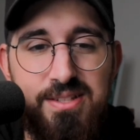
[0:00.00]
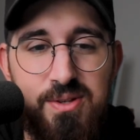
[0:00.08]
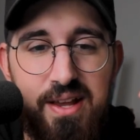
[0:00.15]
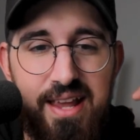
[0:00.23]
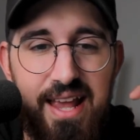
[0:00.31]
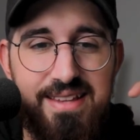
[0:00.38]

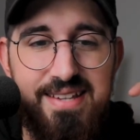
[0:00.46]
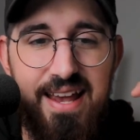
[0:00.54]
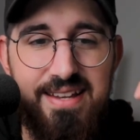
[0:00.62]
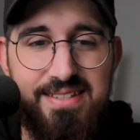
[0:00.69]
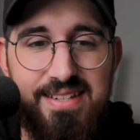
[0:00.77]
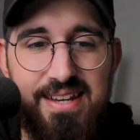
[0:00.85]
get
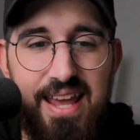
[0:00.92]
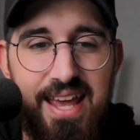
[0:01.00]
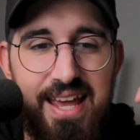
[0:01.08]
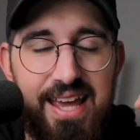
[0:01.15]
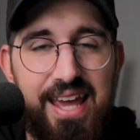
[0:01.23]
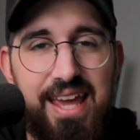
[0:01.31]
tested
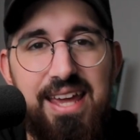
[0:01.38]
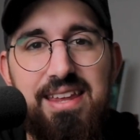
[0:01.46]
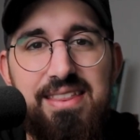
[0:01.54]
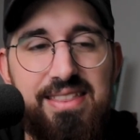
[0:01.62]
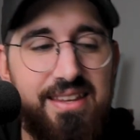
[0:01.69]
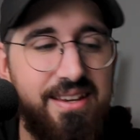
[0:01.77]

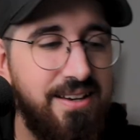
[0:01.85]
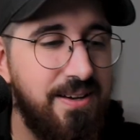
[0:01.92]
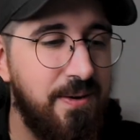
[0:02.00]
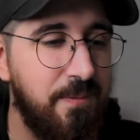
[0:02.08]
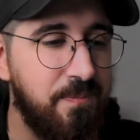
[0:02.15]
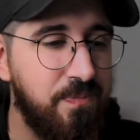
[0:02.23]
in
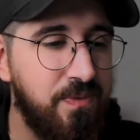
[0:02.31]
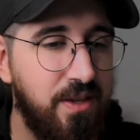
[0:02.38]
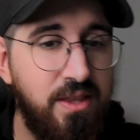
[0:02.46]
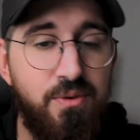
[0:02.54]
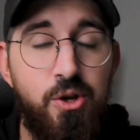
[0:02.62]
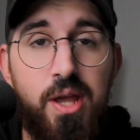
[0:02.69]
the
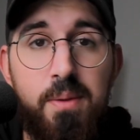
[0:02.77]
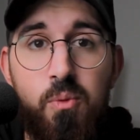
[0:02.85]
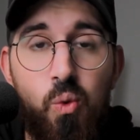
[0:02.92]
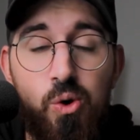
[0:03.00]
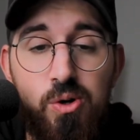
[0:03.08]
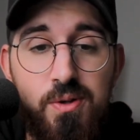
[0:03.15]
video
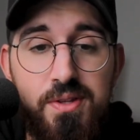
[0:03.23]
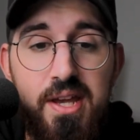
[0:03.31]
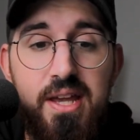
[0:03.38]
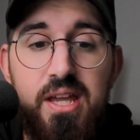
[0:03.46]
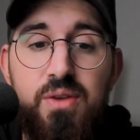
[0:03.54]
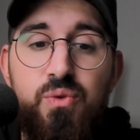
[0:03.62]
game
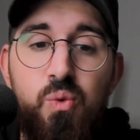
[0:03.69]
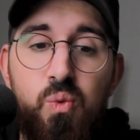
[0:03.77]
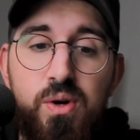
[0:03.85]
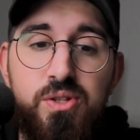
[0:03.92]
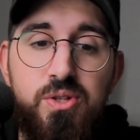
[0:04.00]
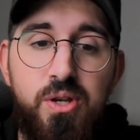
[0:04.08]
world. If you
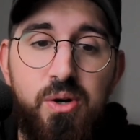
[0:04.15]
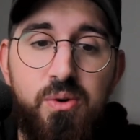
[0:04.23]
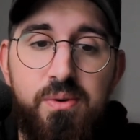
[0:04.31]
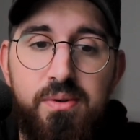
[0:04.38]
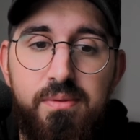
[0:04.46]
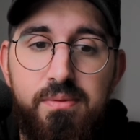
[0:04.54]
want to
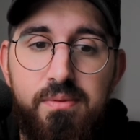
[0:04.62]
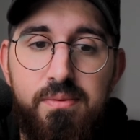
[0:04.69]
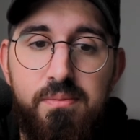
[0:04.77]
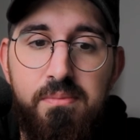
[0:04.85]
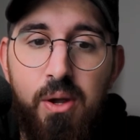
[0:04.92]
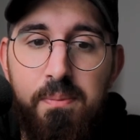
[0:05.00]
know
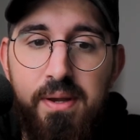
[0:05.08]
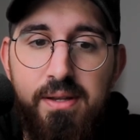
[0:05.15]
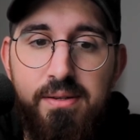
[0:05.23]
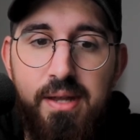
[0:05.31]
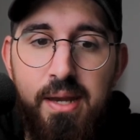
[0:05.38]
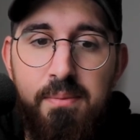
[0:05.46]
my
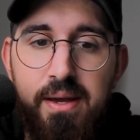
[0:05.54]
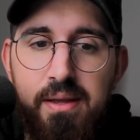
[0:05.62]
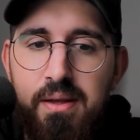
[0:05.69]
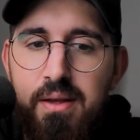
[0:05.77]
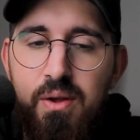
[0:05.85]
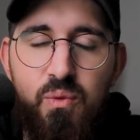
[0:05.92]
opinion and
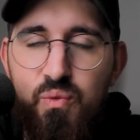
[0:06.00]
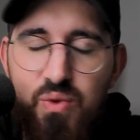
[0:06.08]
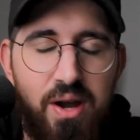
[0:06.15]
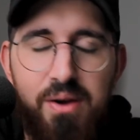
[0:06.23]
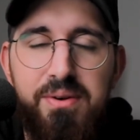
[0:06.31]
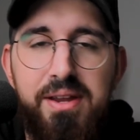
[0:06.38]
my
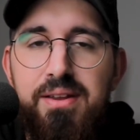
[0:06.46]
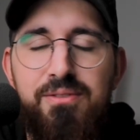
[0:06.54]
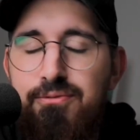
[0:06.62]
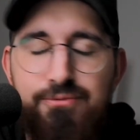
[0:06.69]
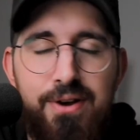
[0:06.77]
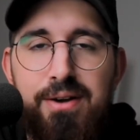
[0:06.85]
very,
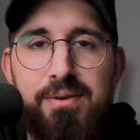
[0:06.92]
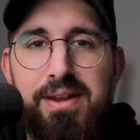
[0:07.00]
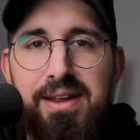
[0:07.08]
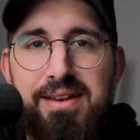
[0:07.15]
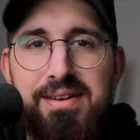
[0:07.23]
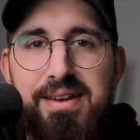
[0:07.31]

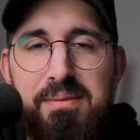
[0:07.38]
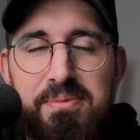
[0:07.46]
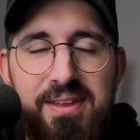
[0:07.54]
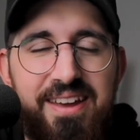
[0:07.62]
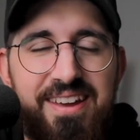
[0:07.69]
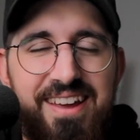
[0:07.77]
very
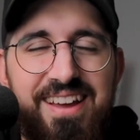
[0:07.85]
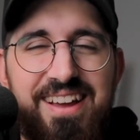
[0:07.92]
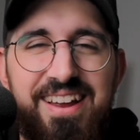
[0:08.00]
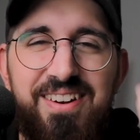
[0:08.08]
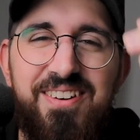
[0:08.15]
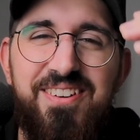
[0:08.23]
in-depth
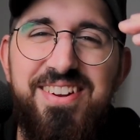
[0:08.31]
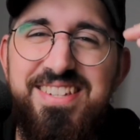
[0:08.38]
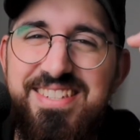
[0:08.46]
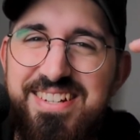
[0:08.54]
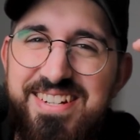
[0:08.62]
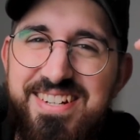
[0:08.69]

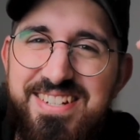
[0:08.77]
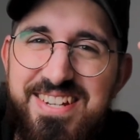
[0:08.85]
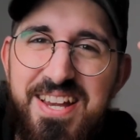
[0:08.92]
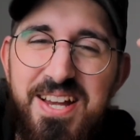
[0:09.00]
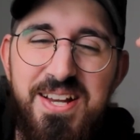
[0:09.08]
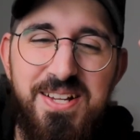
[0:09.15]

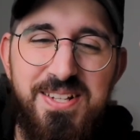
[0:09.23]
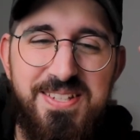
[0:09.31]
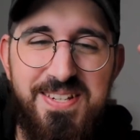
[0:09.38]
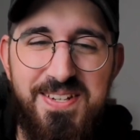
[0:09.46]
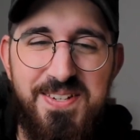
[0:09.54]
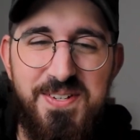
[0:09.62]
research
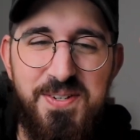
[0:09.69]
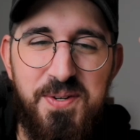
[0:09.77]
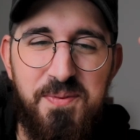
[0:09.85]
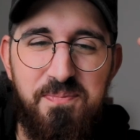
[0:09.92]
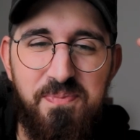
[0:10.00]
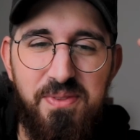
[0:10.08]

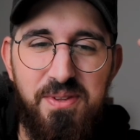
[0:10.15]
to